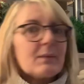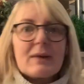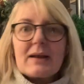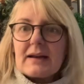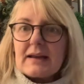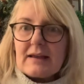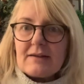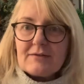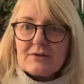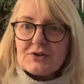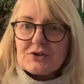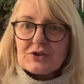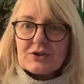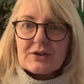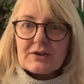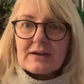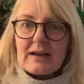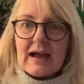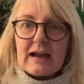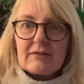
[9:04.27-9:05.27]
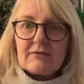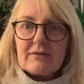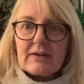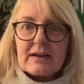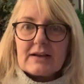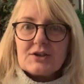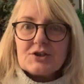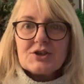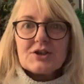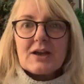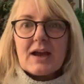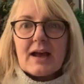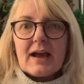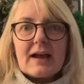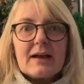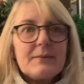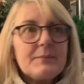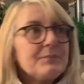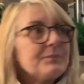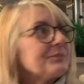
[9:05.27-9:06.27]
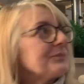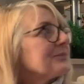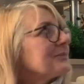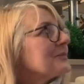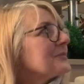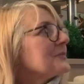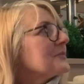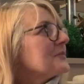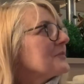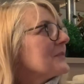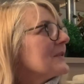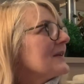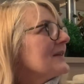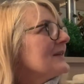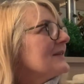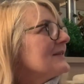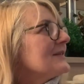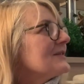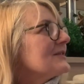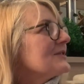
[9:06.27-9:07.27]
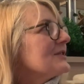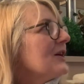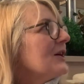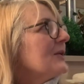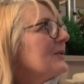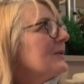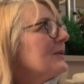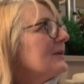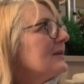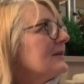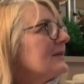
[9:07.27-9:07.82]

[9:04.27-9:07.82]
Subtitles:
We haven't even done Advents yet, so